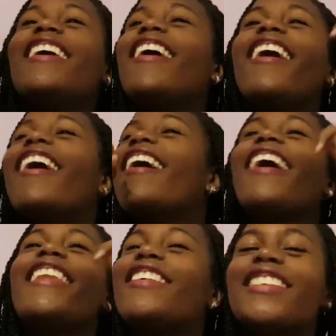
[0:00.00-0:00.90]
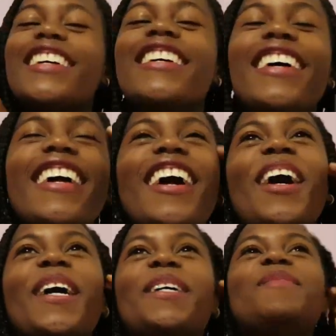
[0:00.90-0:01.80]
I love it.
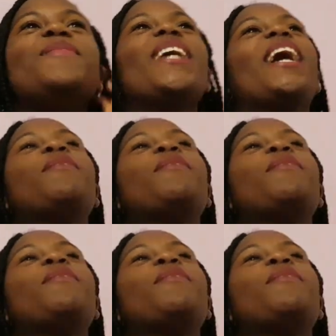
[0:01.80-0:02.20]
Yeah,